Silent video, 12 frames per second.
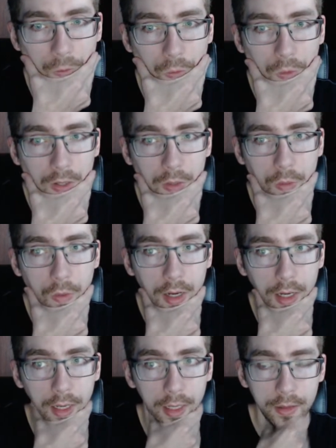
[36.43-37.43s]
Wonder
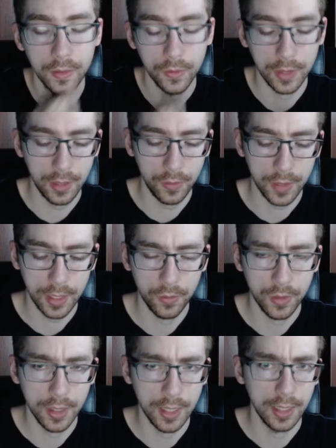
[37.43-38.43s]
why. Why?
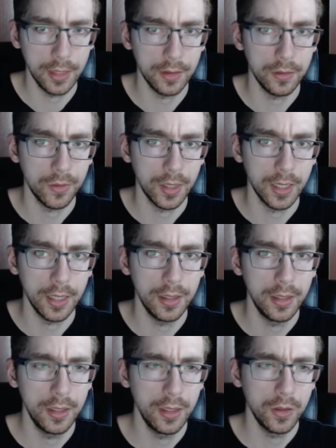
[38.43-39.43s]

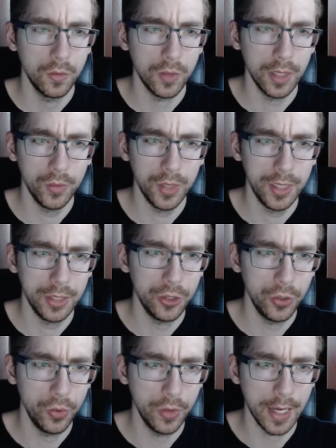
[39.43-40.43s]
Why would he
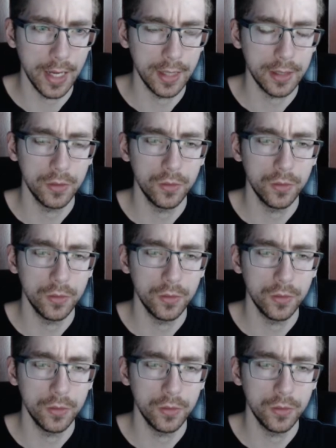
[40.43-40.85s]
do that?